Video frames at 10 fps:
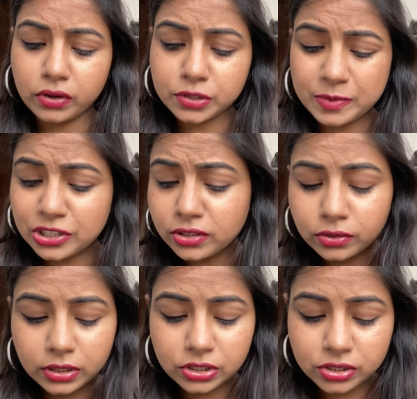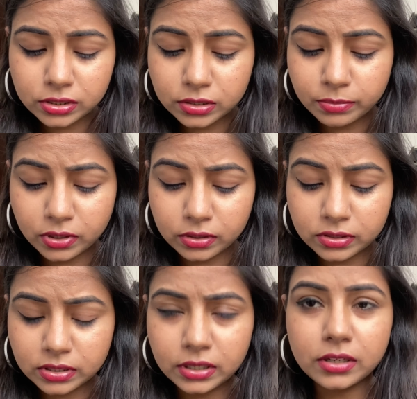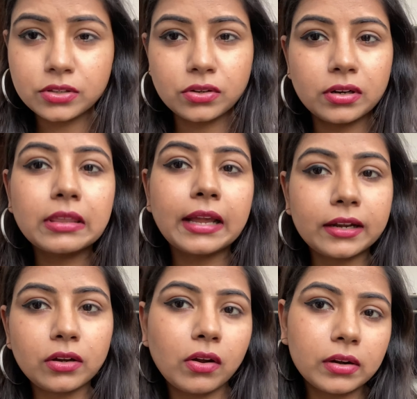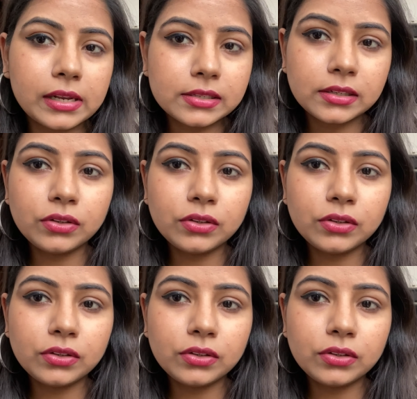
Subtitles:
special occasions because it is not that long lasting.